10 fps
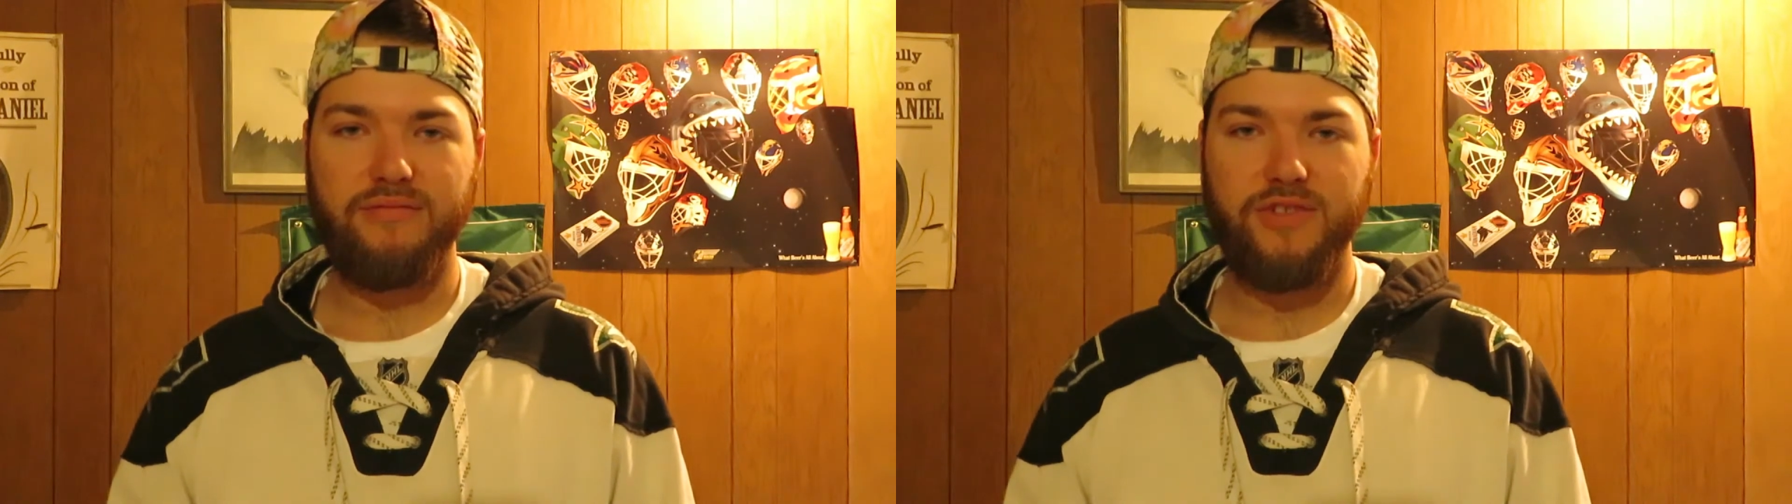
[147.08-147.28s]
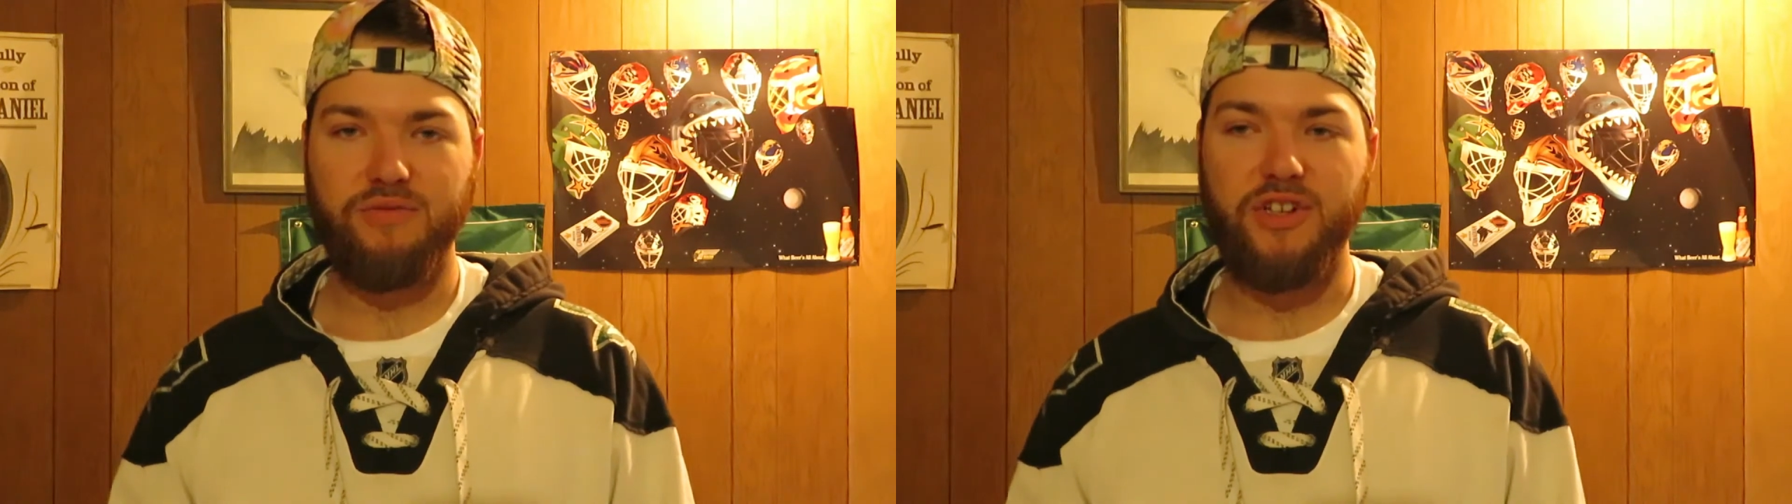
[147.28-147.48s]

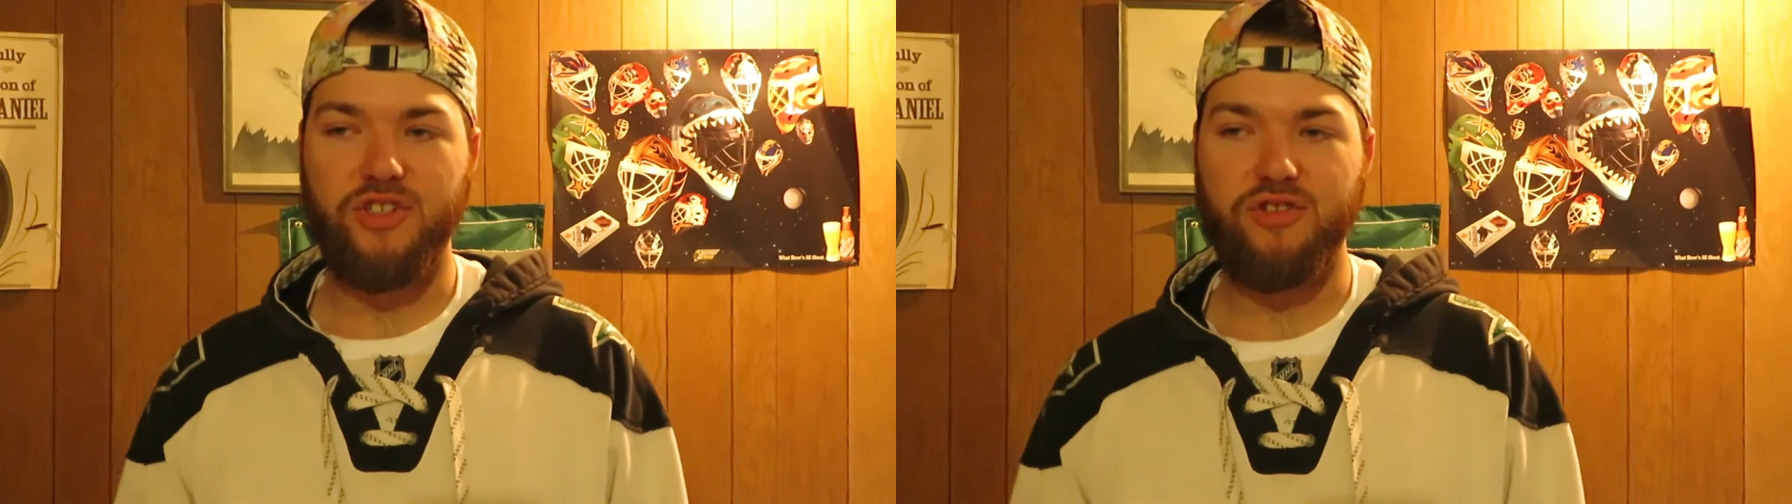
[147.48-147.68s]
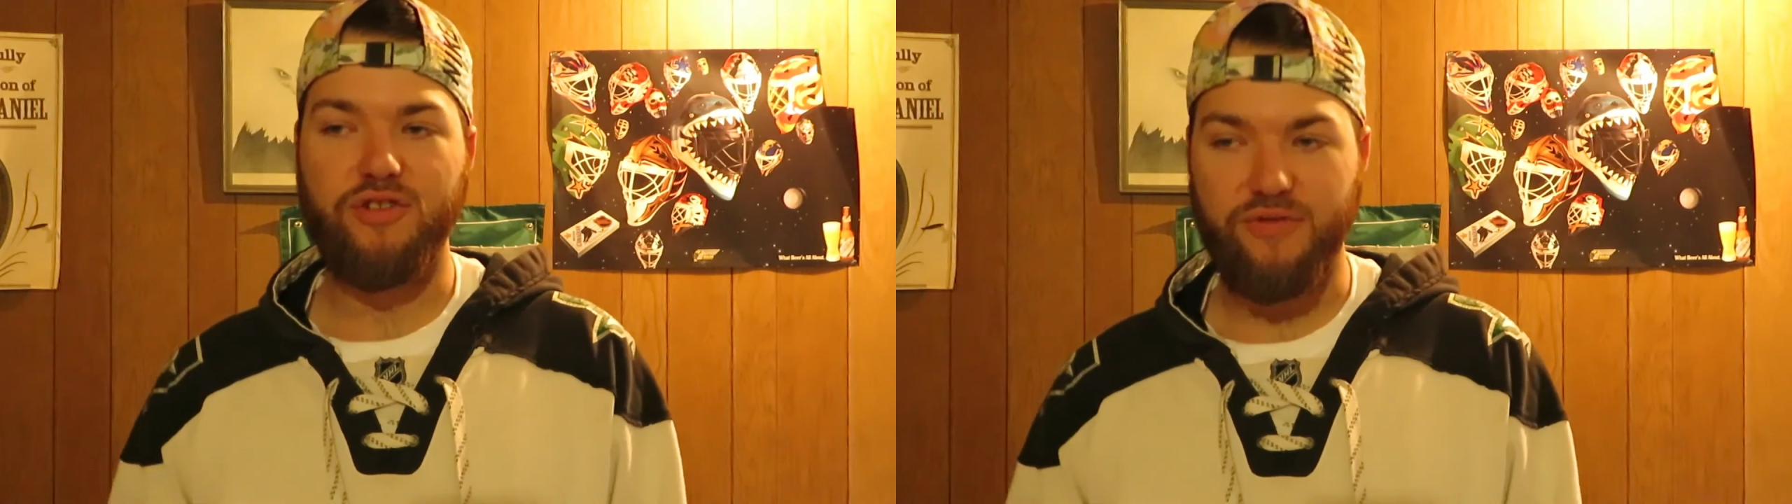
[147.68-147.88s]
to
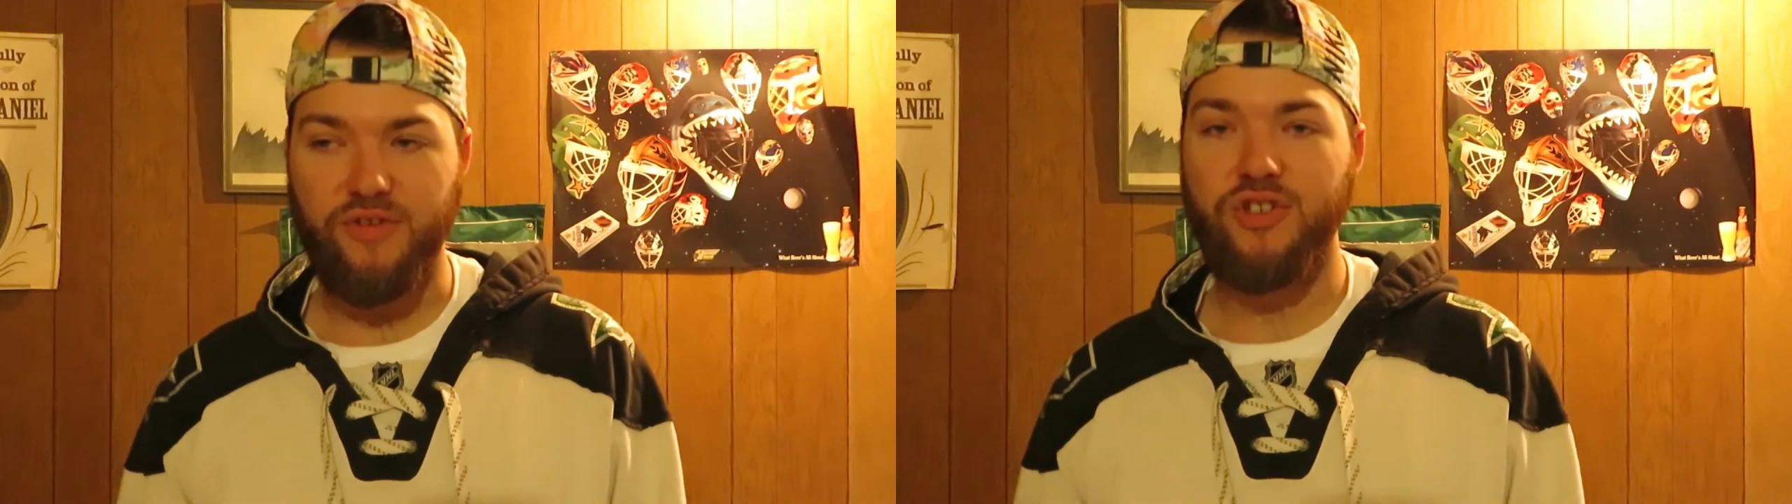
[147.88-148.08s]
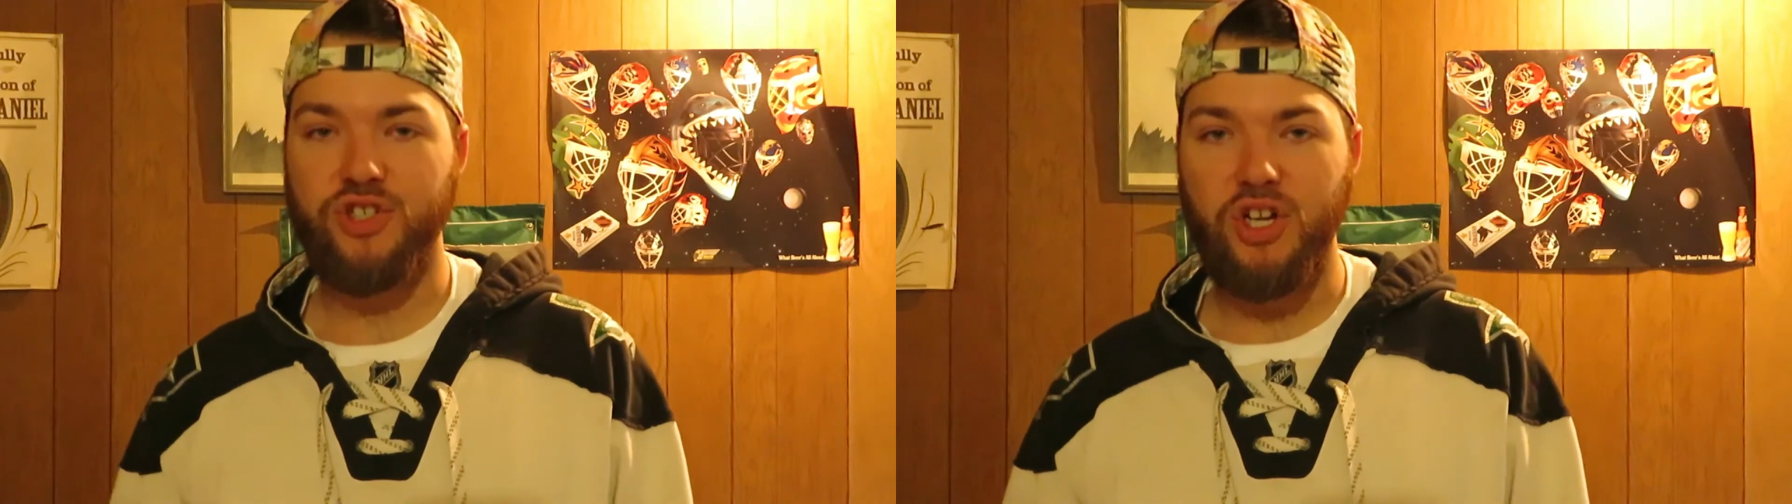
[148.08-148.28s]
register their
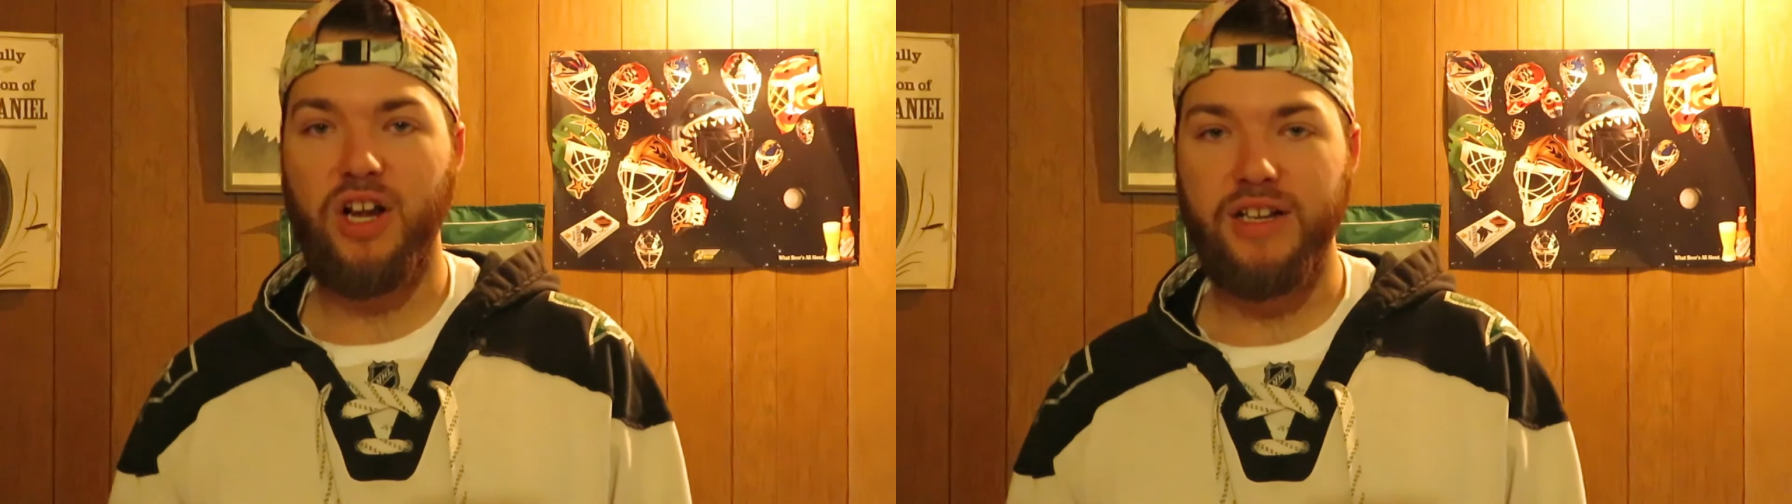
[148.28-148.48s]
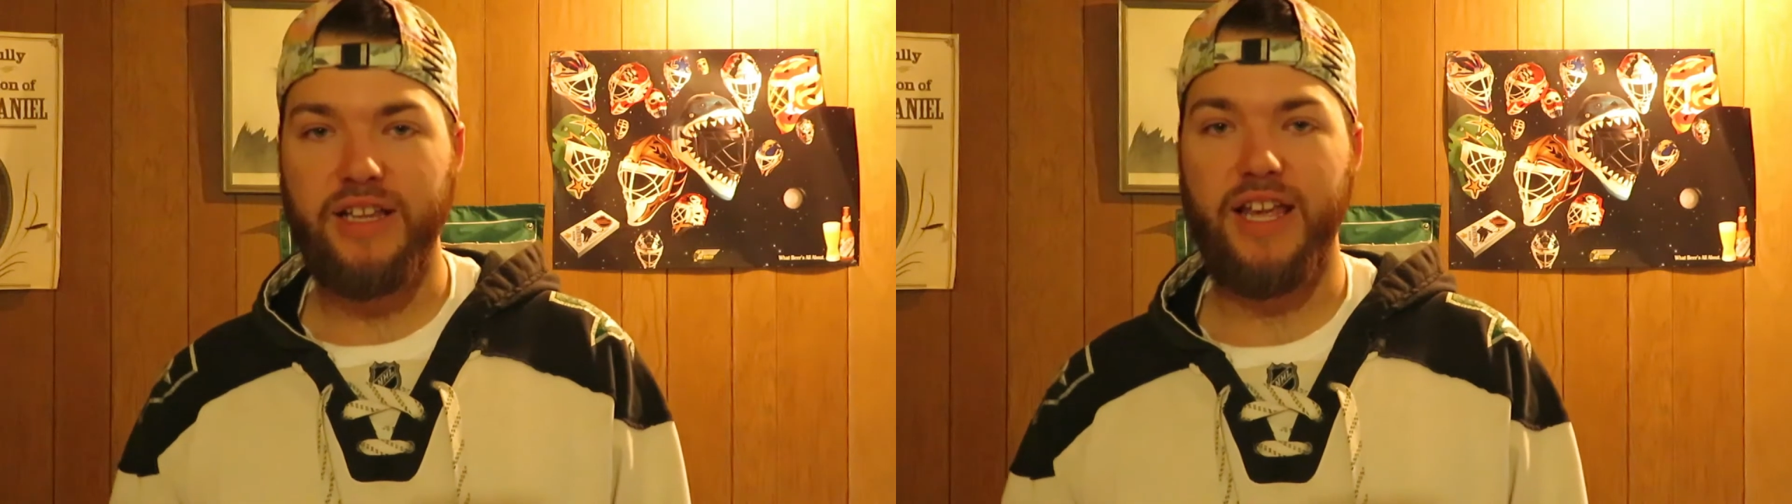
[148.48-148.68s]
first
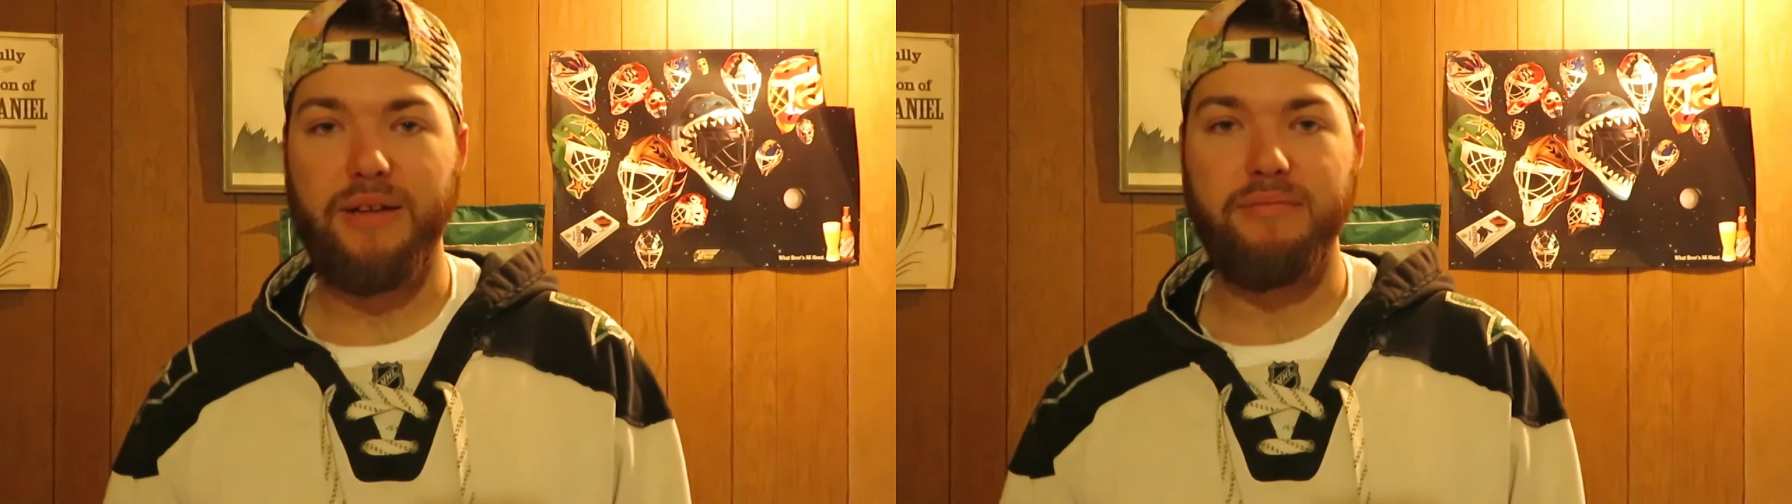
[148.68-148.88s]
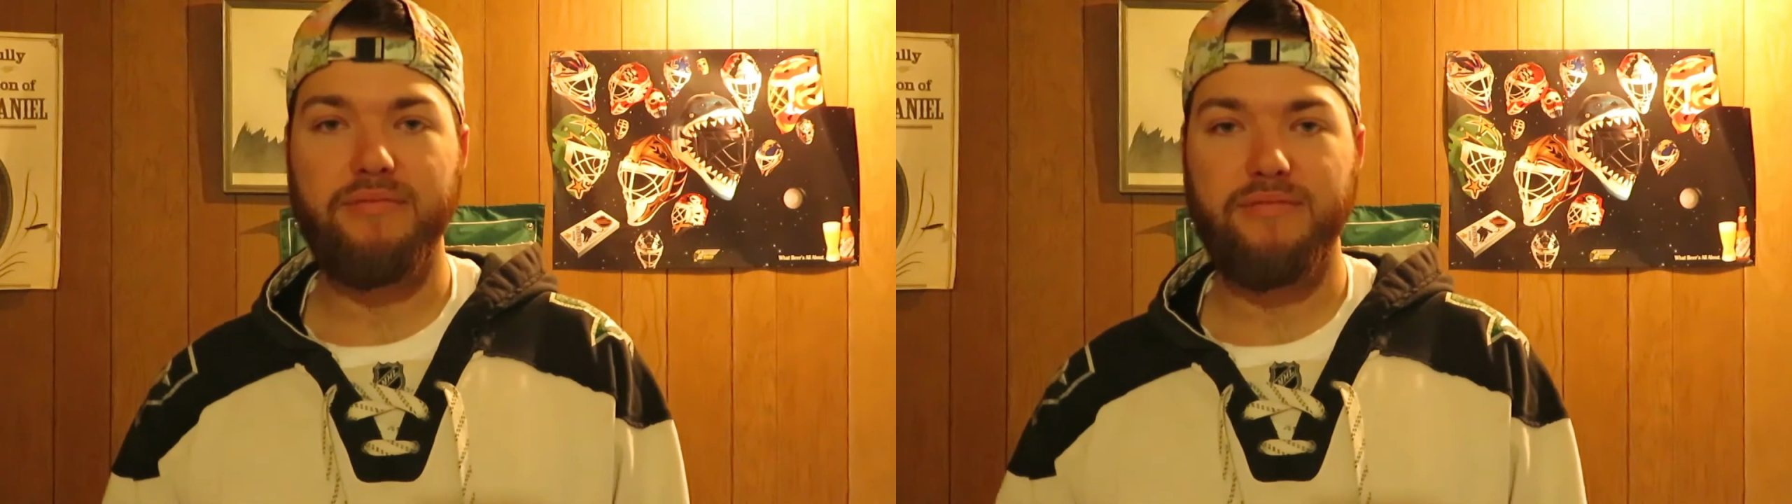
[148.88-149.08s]
shot in the game.